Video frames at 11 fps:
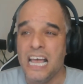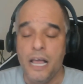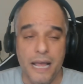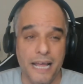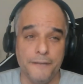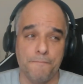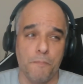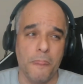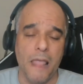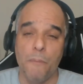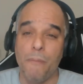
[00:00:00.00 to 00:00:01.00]
And
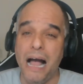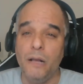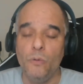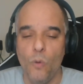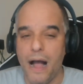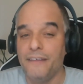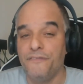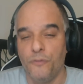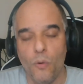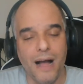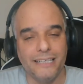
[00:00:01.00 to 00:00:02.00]
my wife
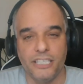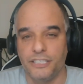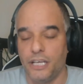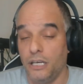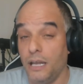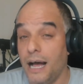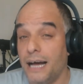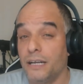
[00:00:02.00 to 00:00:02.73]
watches a lot